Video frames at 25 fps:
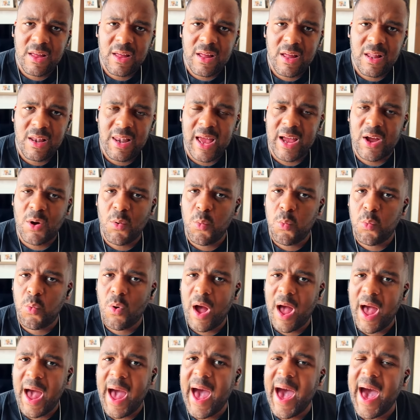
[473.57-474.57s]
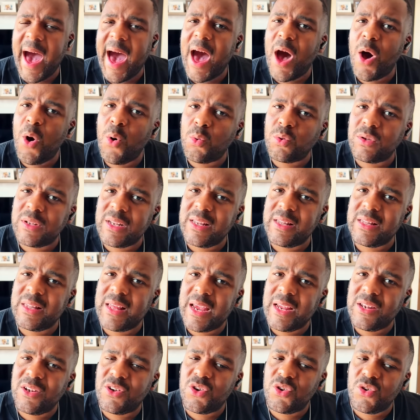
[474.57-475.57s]
Like, how did they
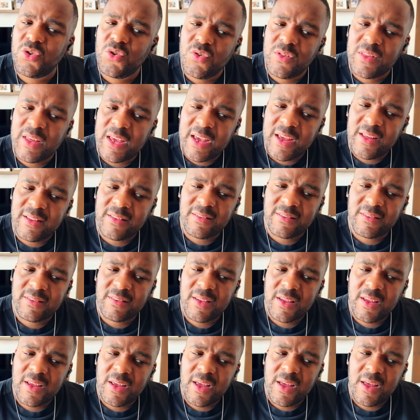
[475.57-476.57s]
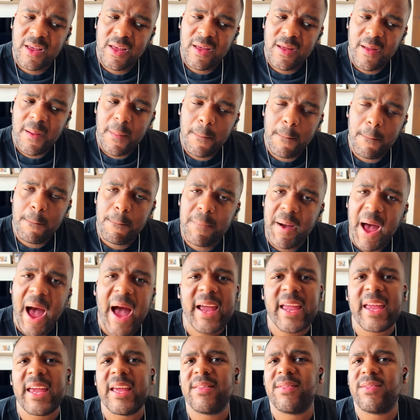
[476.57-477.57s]
do this
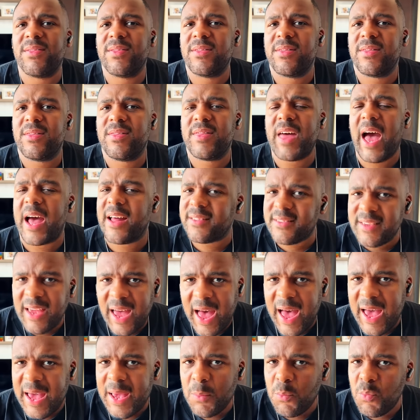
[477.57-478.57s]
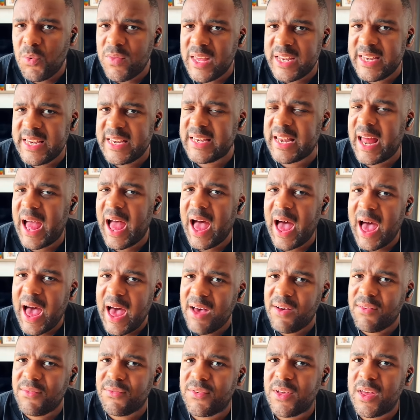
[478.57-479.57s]
back in that time when they didn't
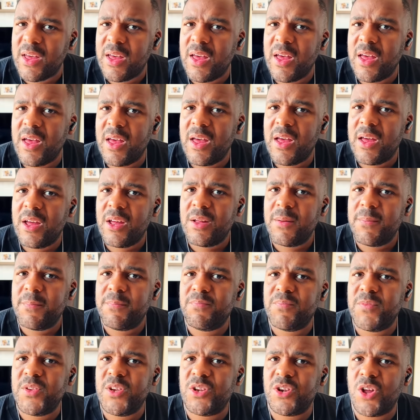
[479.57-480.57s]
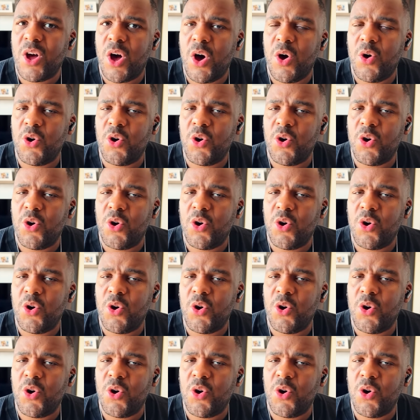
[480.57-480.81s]
have, you know,